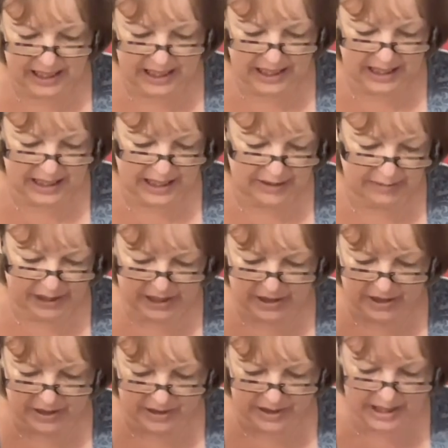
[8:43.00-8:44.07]
And there we
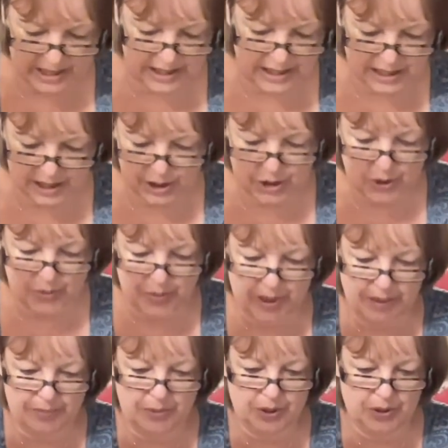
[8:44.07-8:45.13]
are, that's the top
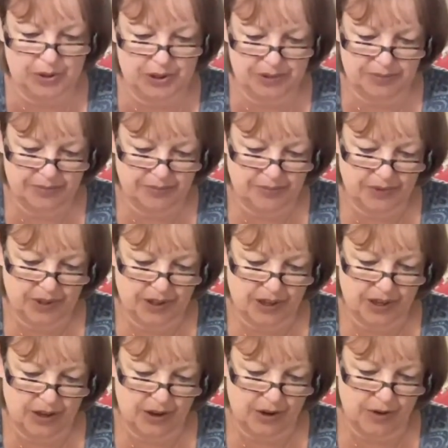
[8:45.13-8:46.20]
and bottom
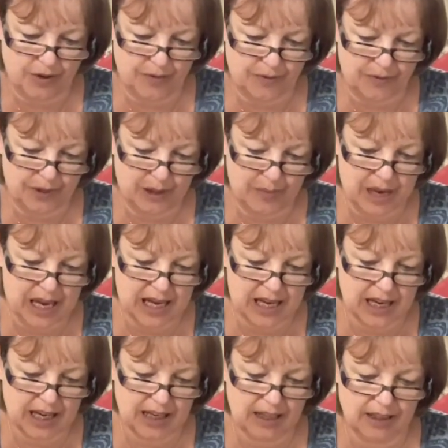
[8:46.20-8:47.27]
of the
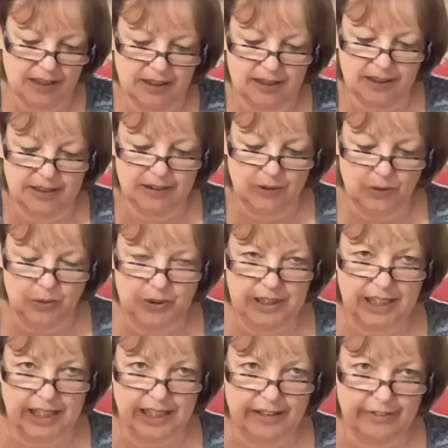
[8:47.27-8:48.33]
beak, all
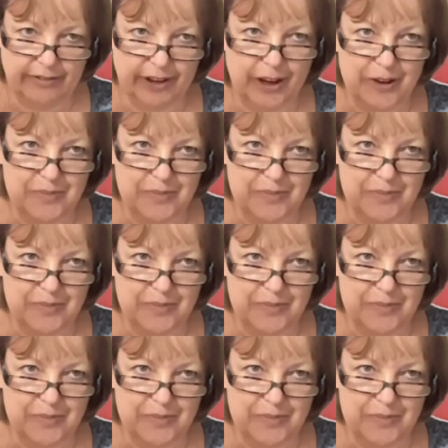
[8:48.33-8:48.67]
done in foam.